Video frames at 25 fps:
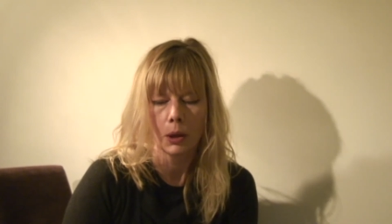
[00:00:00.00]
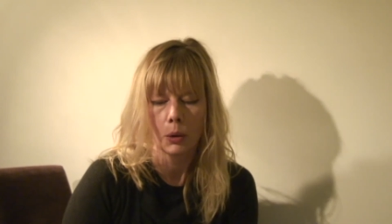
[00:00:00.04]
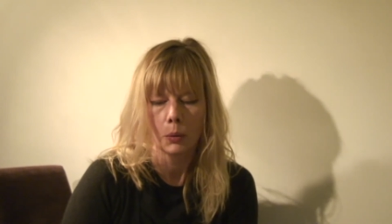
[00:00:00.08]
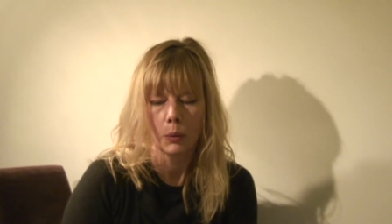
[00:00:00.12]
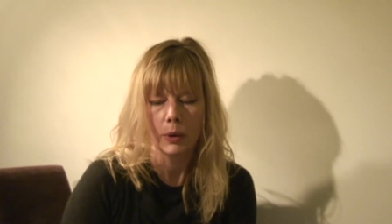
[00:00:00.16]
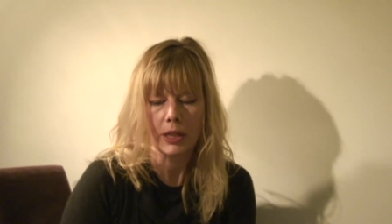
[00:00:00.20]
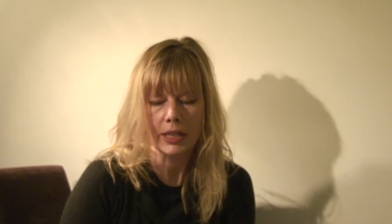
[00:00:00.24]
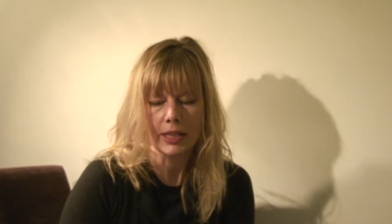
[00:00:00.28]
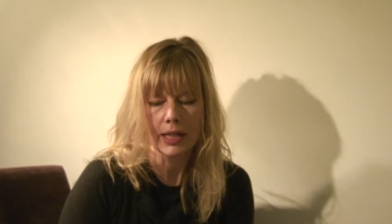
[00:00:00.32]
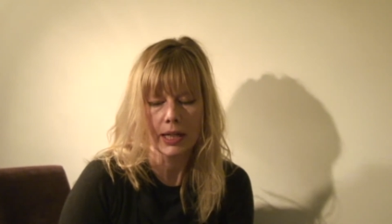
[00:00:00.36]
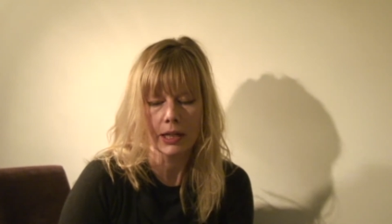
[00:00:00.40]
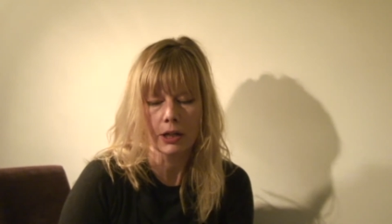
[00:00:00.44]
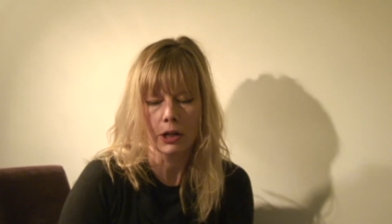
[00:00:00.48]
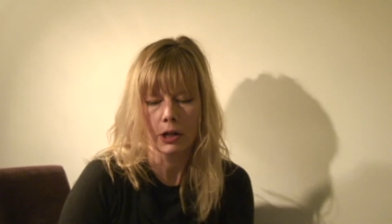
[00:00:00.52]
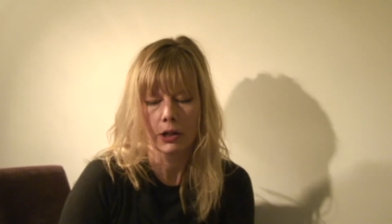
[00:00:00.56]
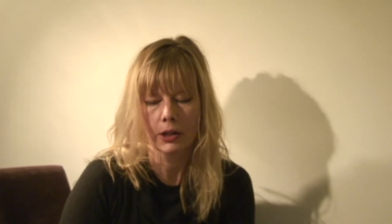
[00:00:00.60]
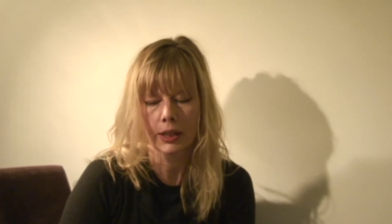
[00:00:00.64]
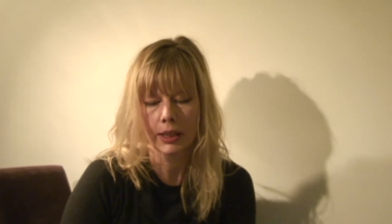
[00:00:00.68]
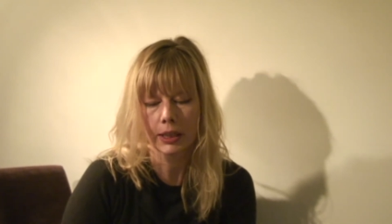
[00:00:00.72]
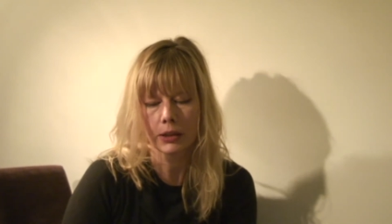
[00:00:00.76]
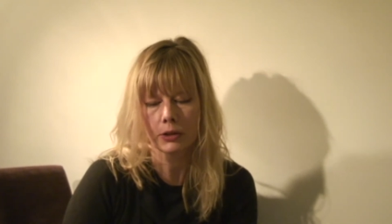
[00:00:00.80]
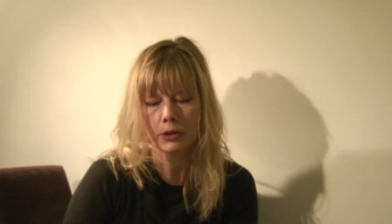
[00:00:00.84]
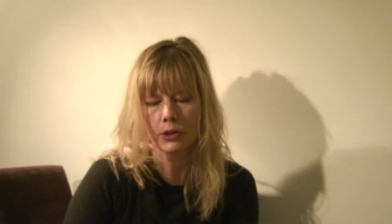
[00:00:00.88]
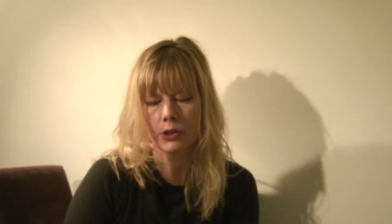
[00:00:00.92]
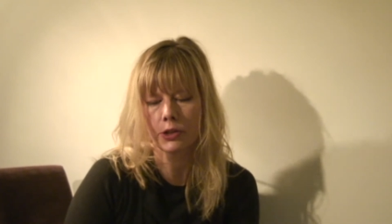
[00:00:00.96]
We take our
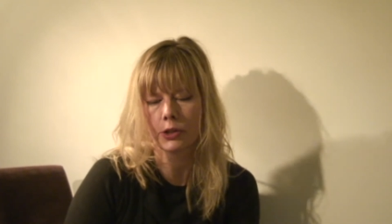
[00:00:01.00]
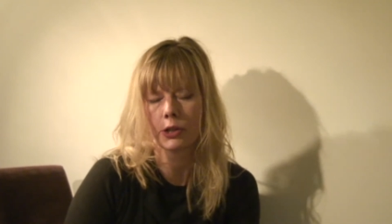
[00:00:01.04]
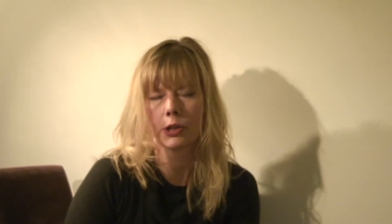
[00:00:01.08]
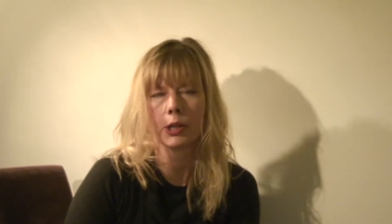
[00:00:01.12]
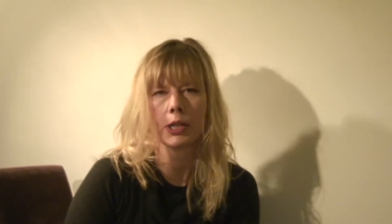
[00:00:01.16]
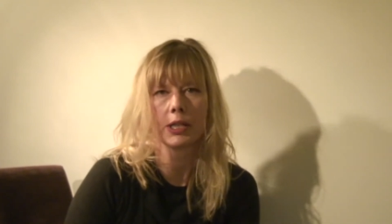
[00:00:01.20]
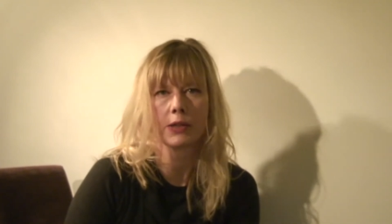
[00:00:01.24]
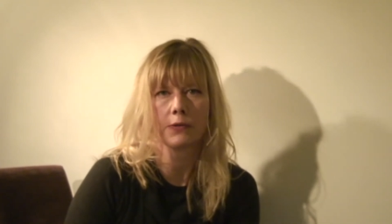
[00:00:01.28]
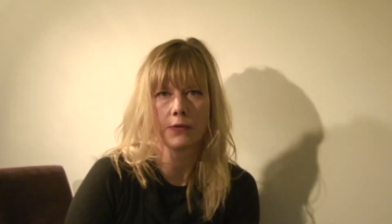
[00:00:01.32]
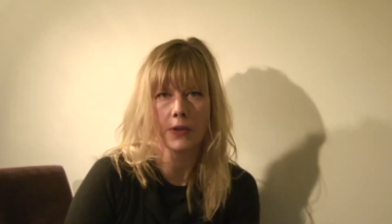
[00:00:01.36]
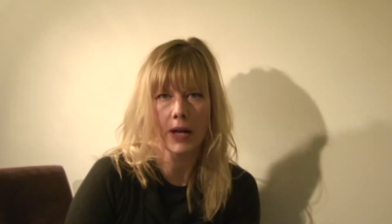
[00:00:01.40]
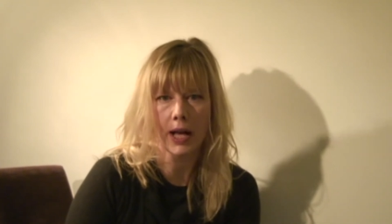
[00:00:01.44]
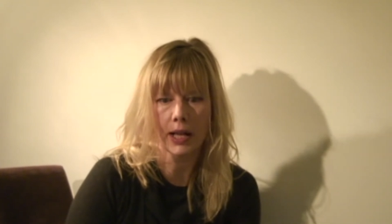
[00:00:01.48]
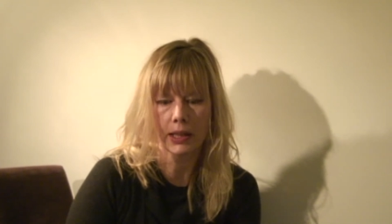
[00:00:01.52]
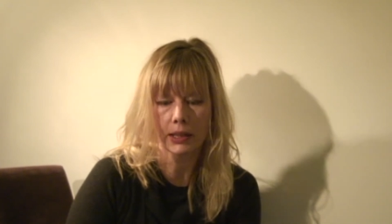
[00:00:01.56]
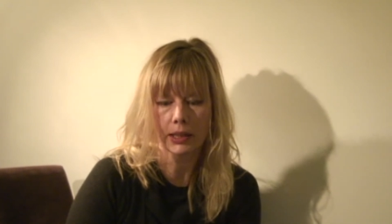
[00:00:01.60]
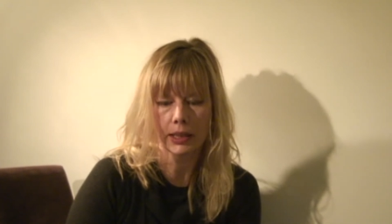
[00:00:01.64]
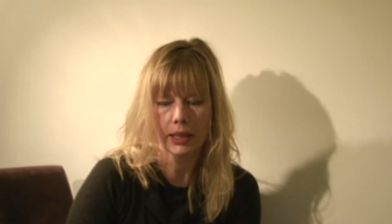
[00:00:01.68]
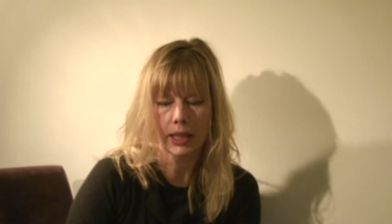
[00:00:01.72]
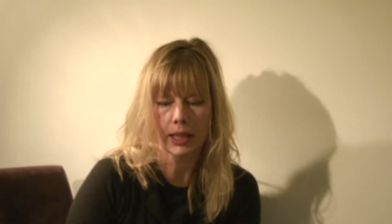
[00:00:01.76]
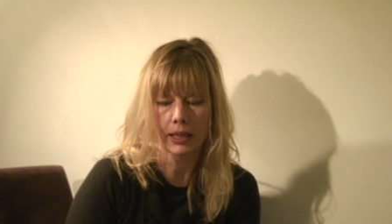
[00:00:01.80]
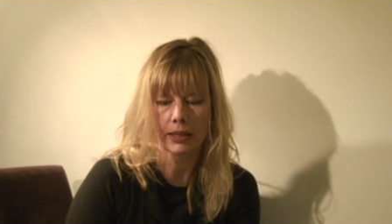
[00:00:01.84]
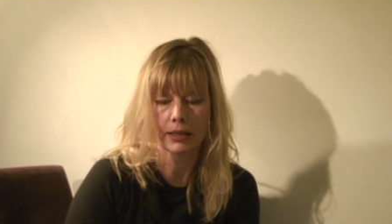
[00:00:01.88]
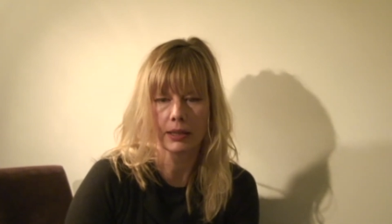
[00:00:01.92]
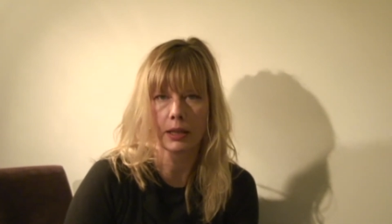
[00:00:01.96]
guilts to his
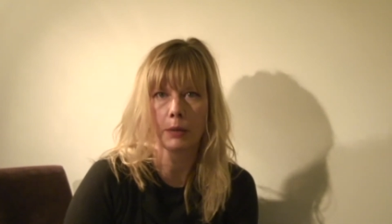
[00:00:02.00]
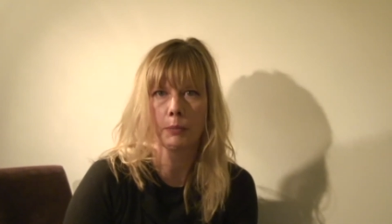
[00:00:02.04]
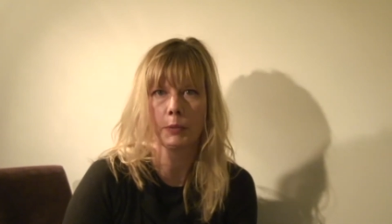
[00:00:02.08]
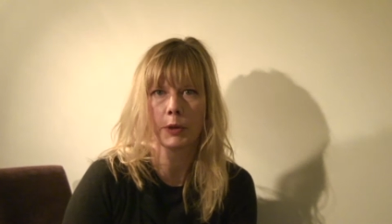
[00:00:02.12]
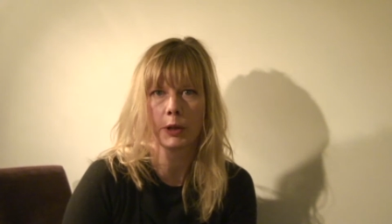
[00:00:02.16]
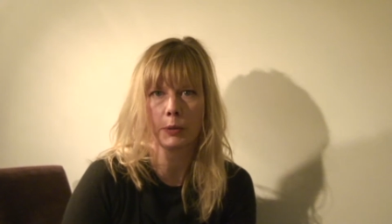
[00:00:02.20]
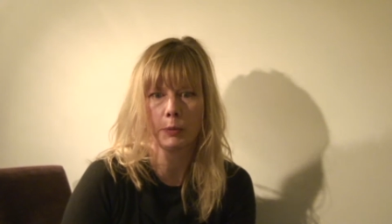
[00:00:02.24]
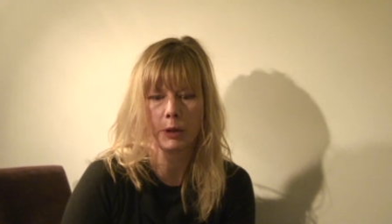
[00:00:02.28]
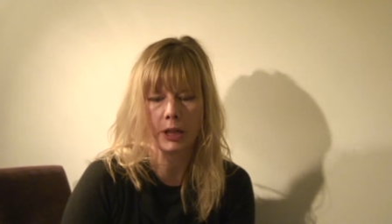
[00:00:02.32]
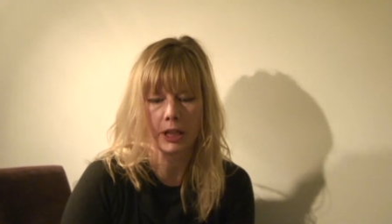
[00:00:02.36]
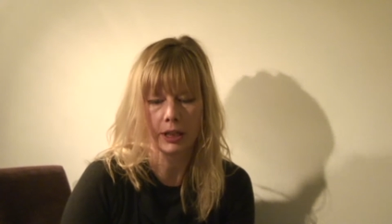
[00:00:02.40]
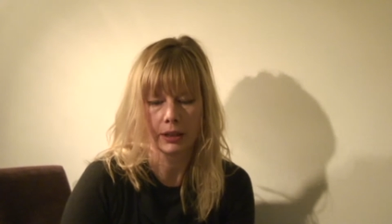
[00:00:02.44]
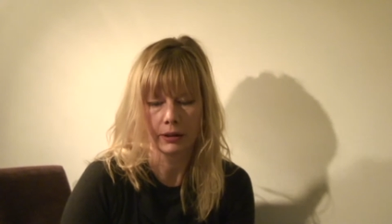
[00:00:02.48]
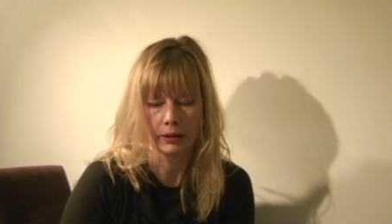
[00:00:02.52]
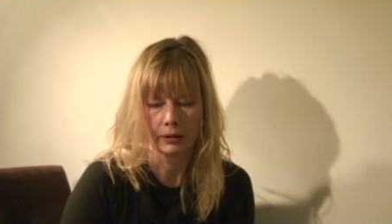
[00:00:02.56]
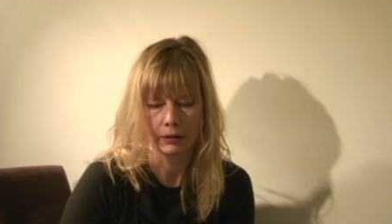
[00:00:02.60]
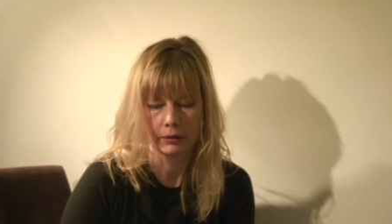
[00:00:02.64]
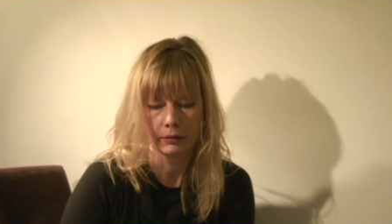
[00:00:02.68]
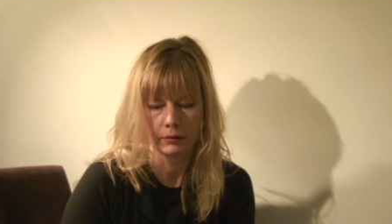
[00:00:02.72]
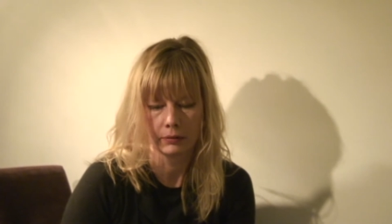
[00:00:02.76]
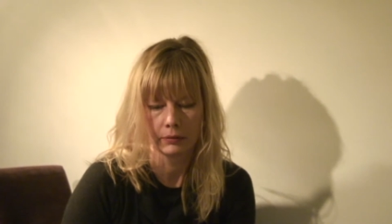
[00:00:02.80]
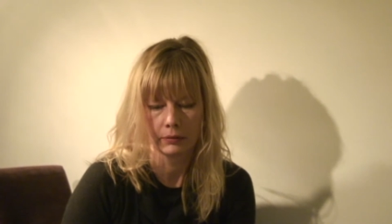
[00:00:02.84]
valley and dump them in.